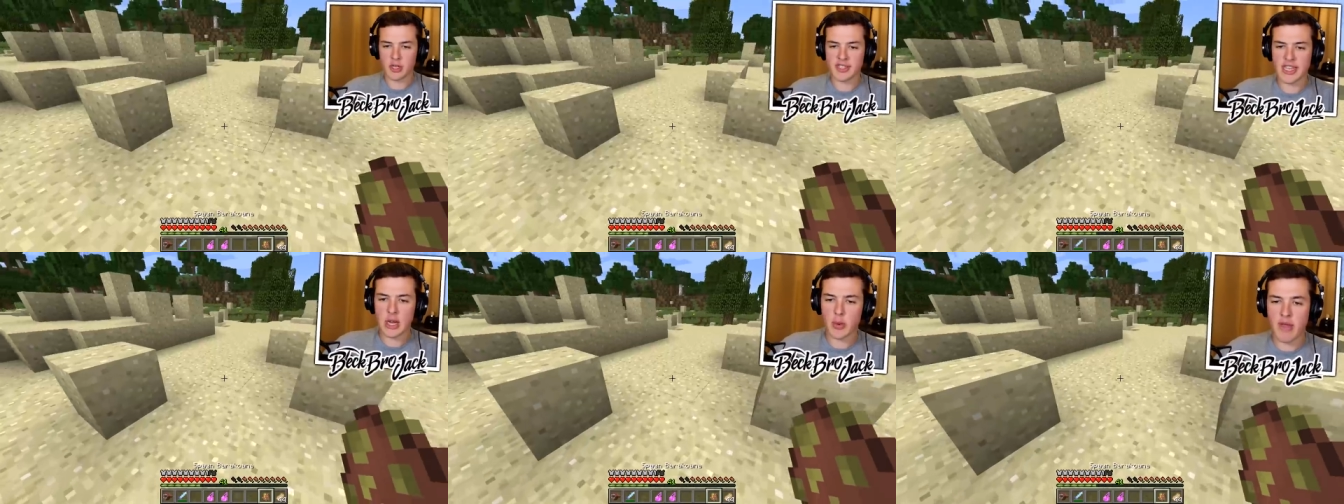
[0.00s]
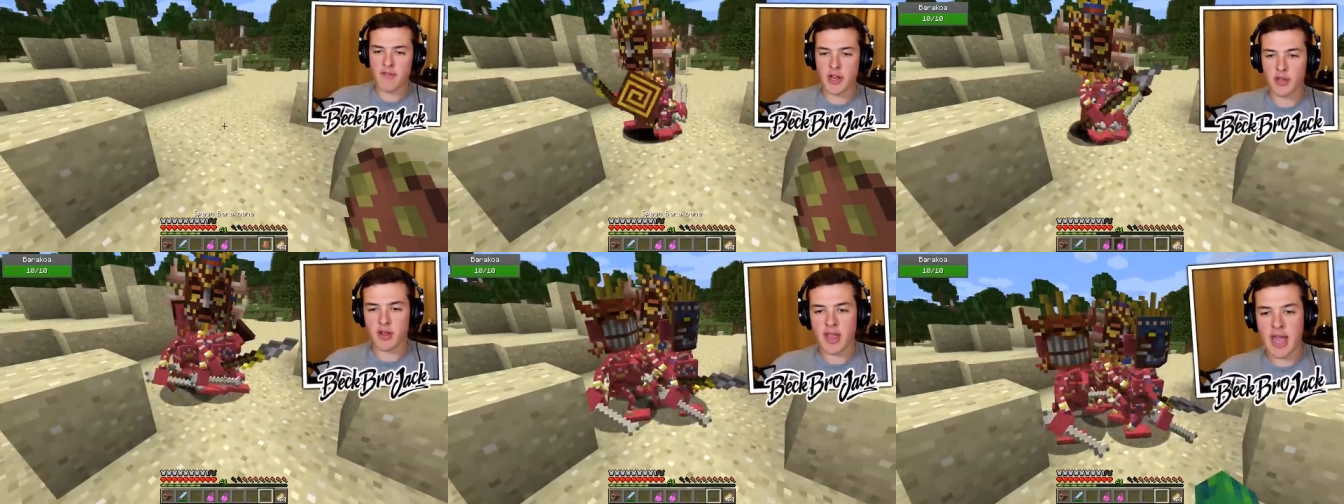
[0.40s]
Looks like we have
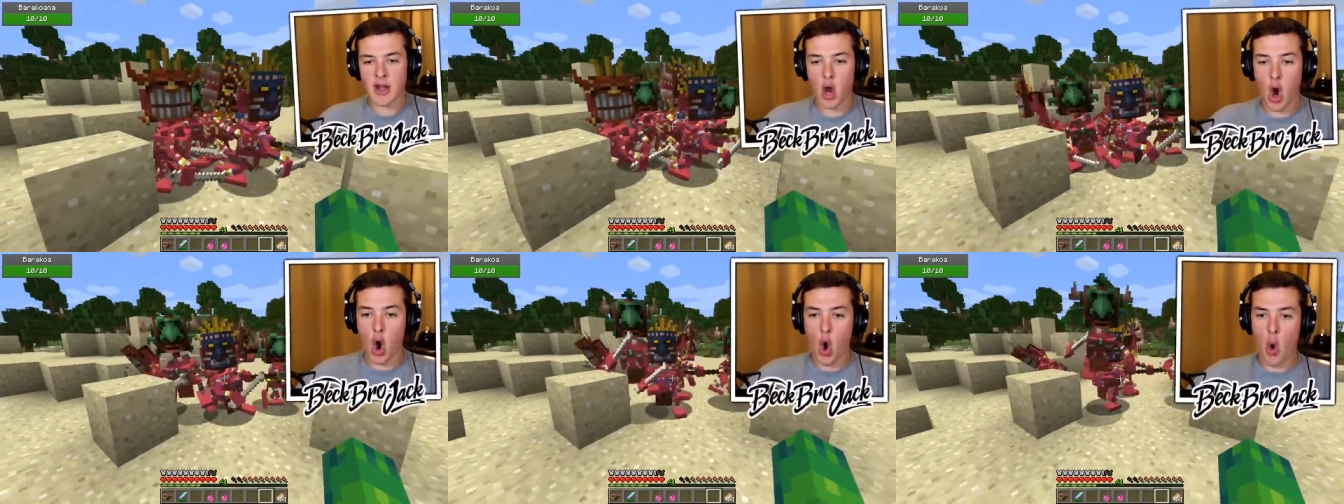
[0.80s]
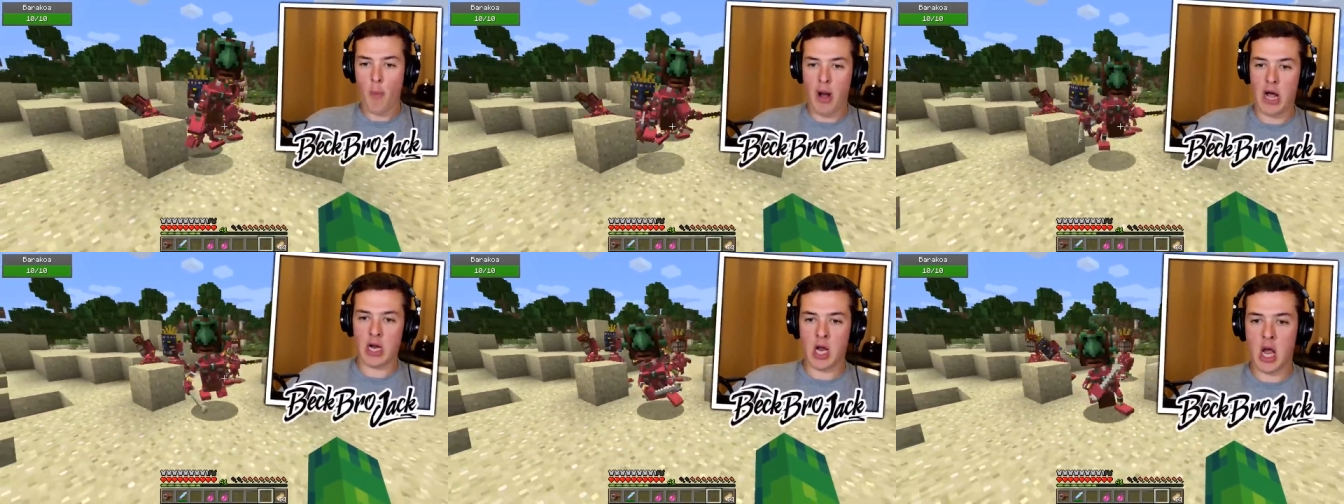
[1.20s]
another cat. Oh
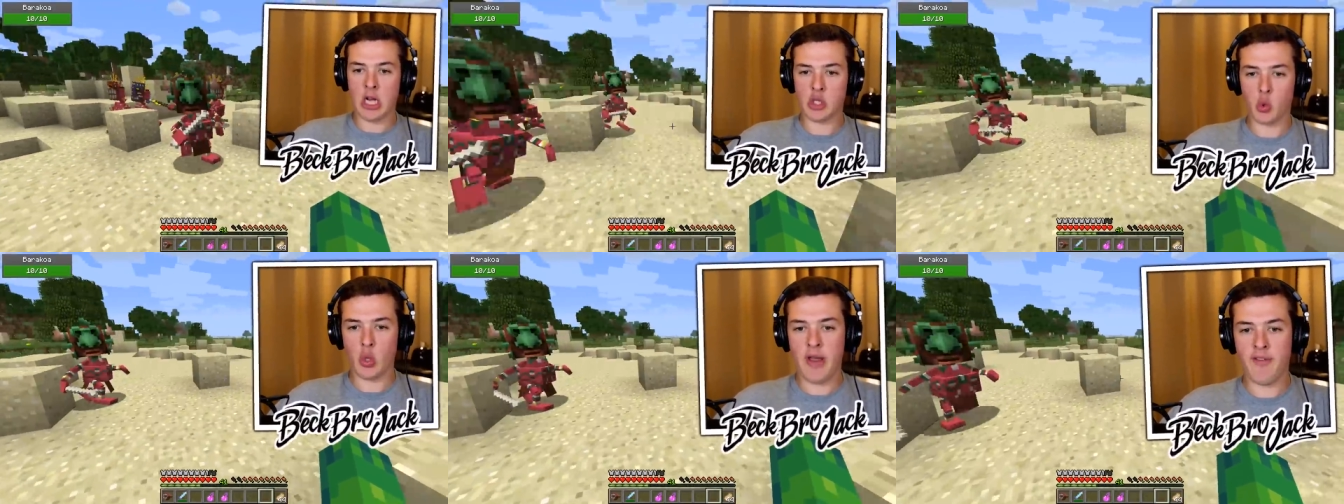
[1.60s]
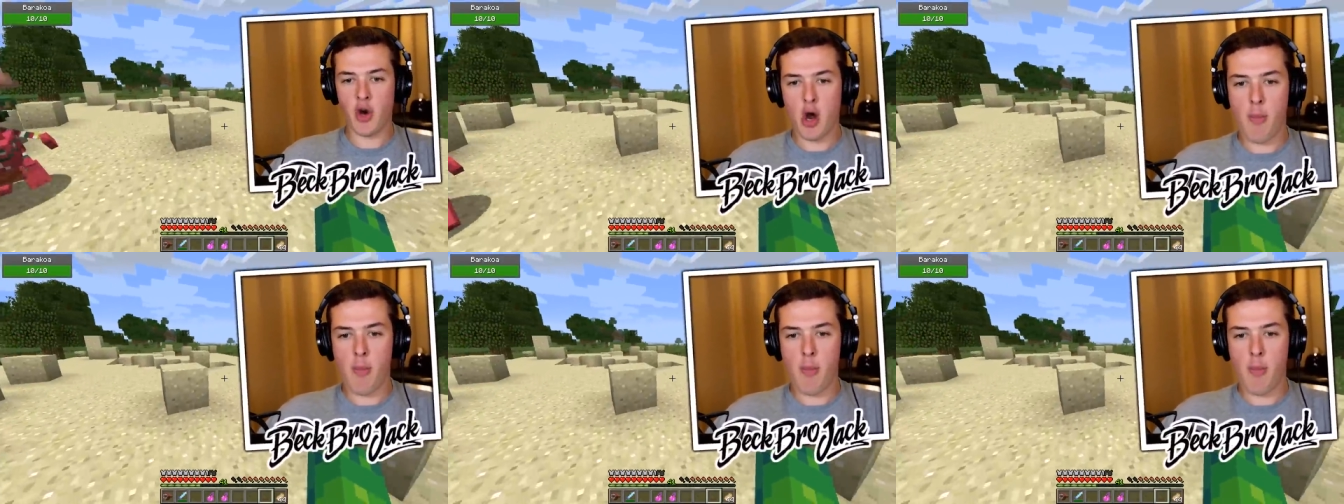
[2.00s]
my gosh, we have an